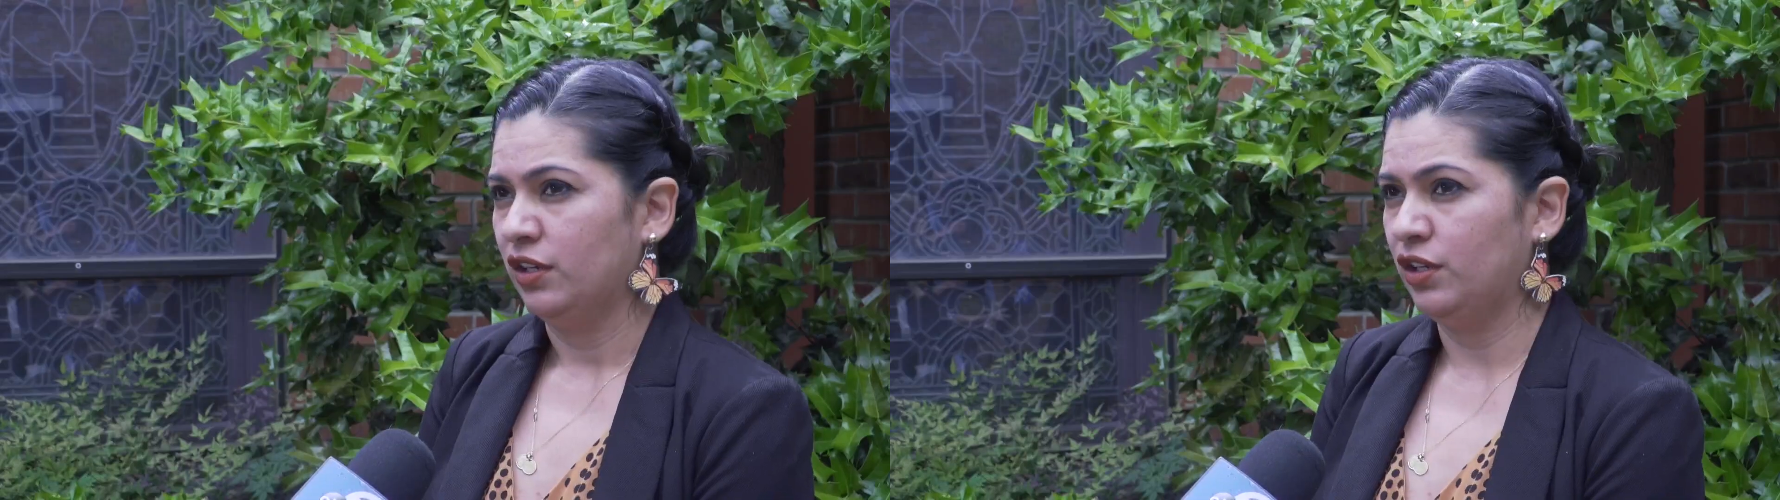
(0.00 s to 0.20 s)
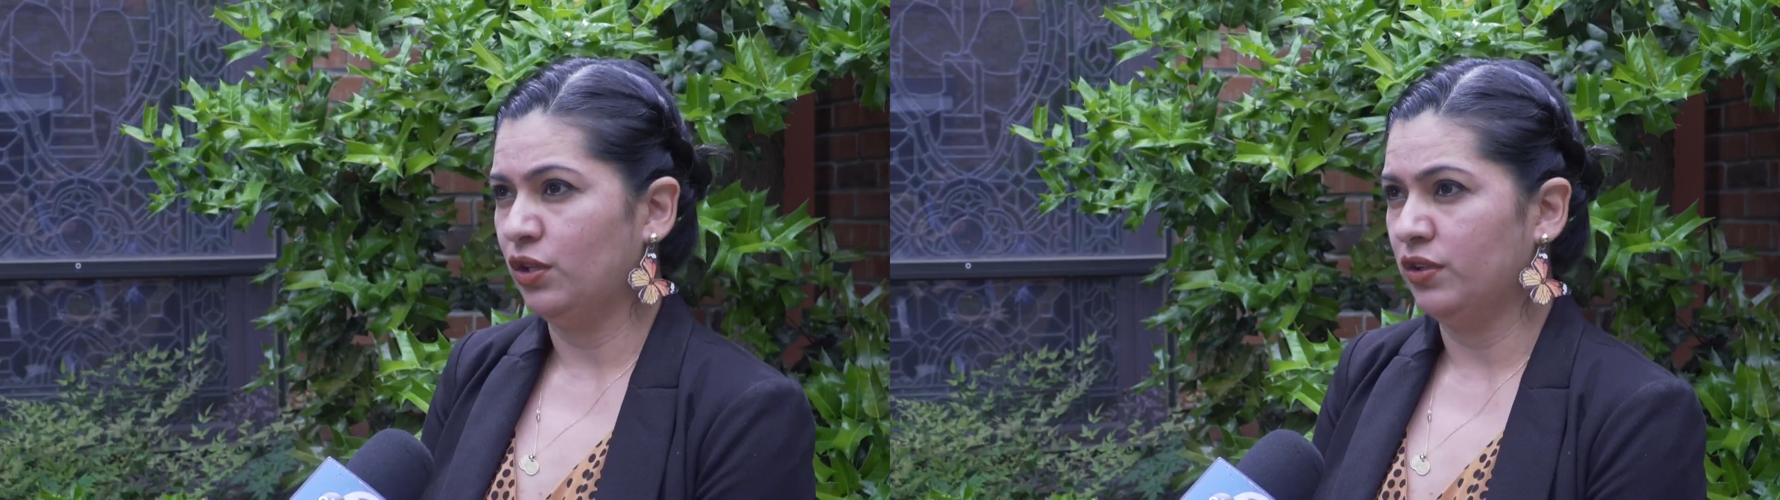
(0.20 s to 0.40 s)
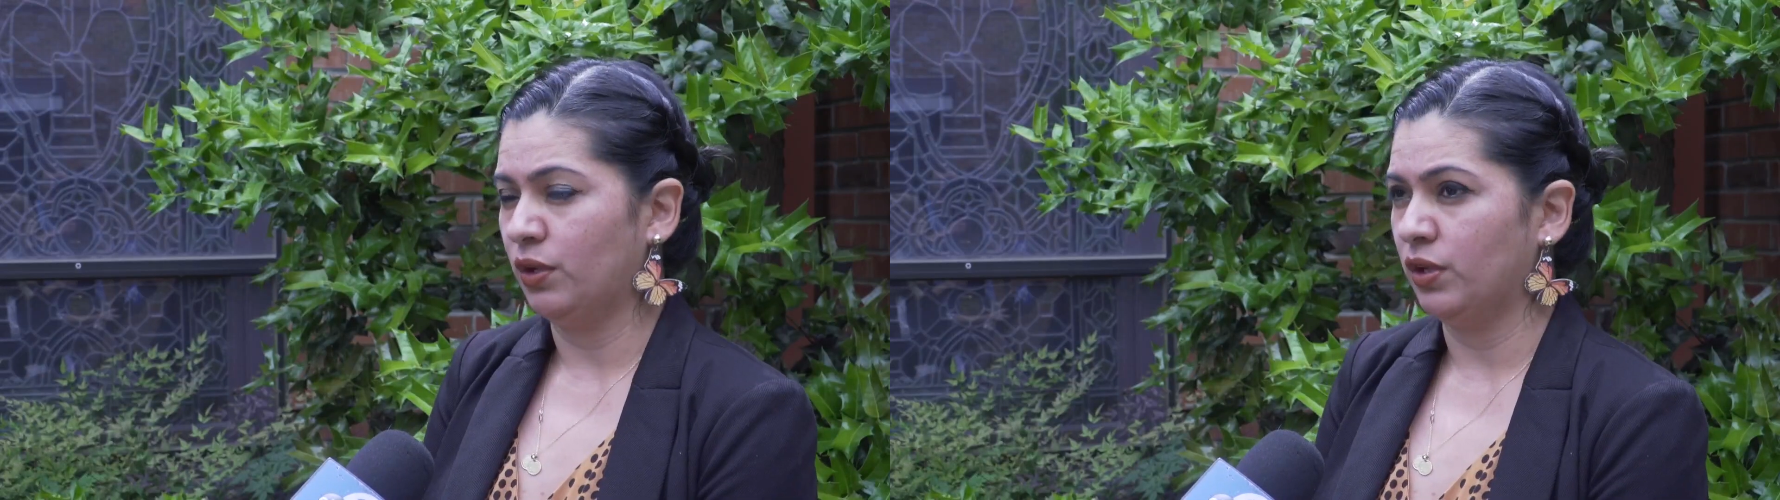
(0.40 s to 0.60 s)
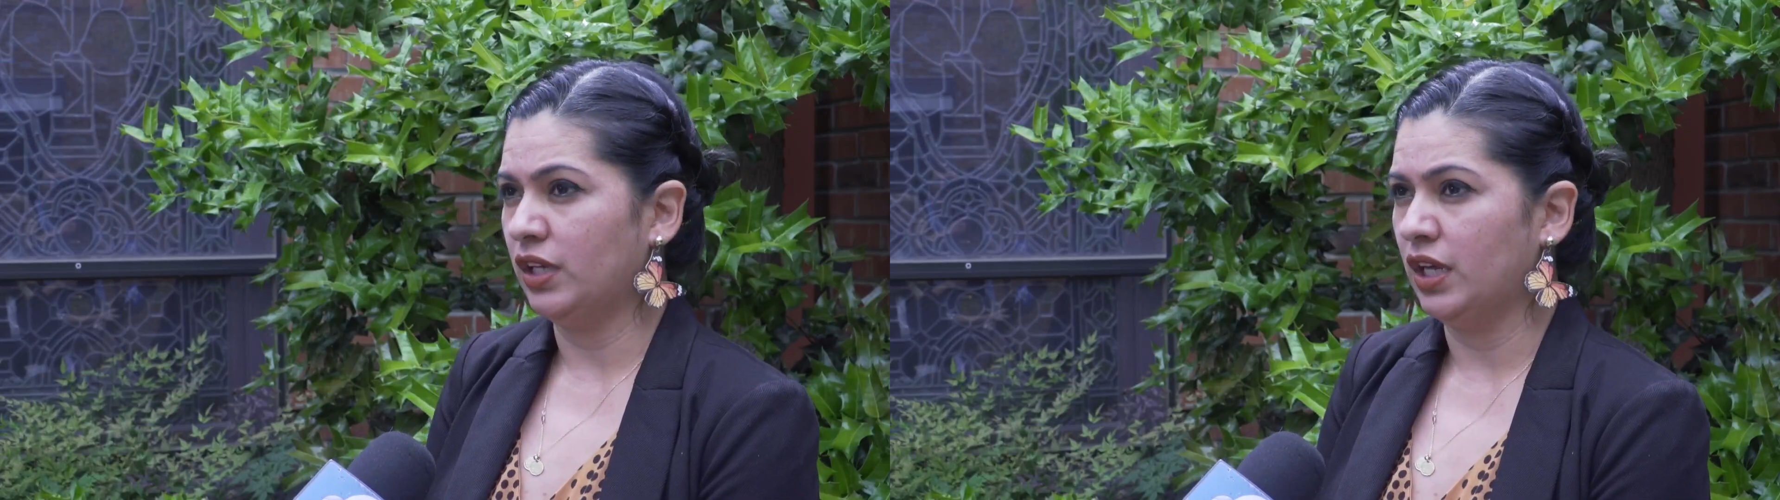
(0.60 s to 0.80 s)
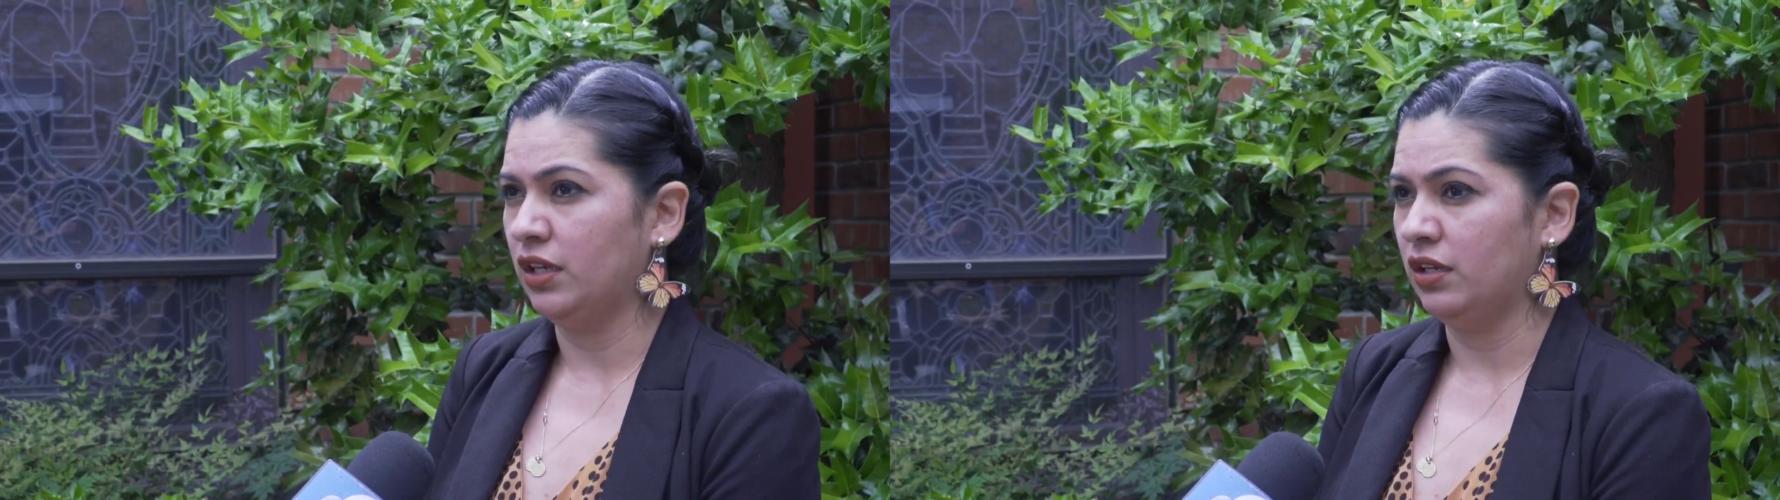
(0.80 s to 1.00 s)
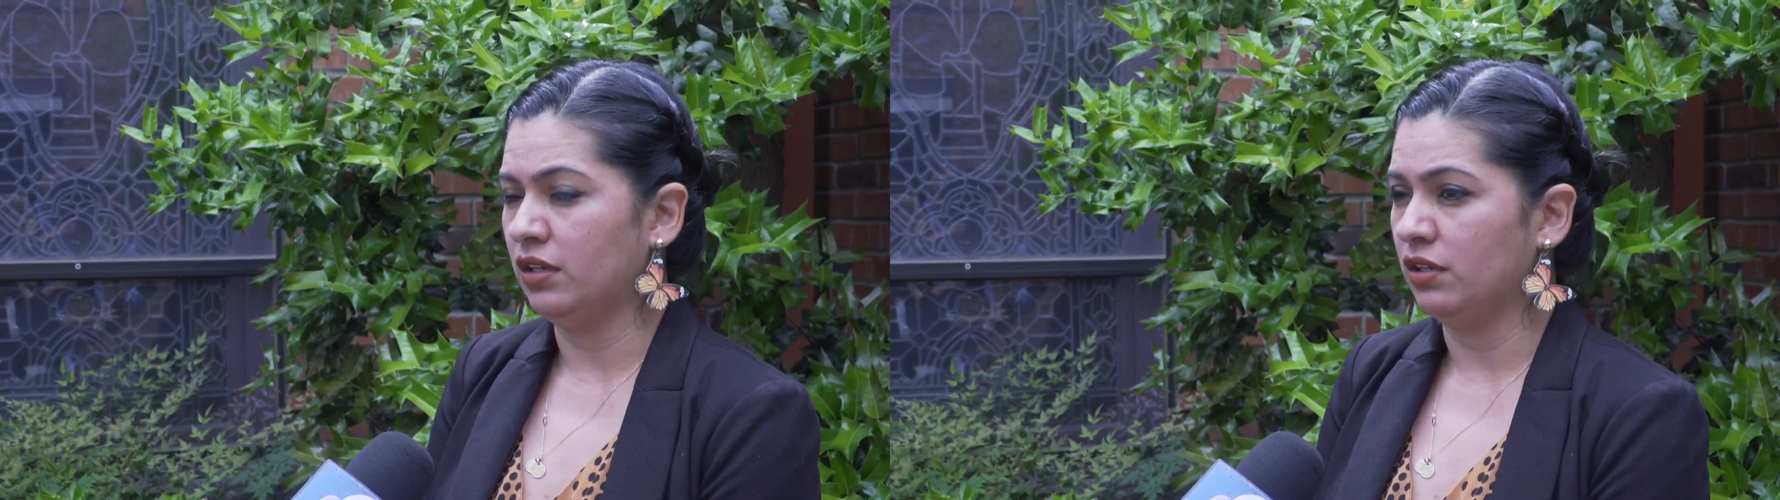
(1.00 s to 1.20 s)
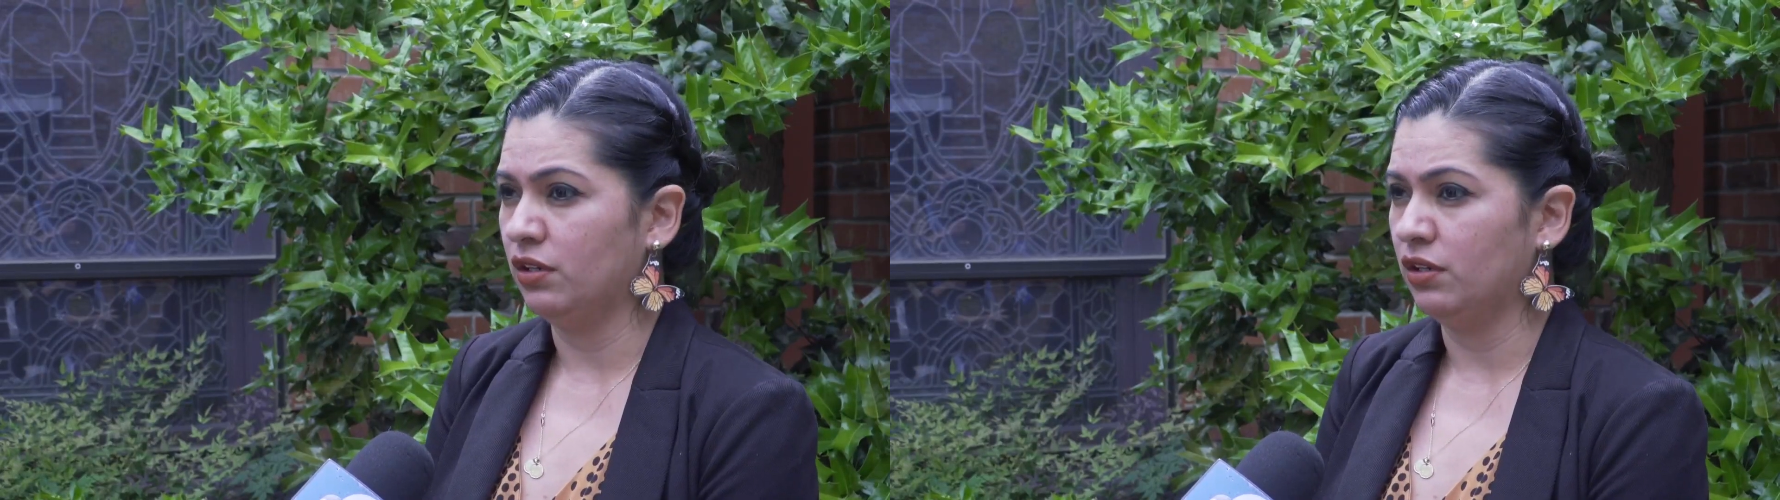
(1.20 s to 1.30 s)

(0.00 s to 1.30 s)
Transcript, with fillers: you know, they were getting,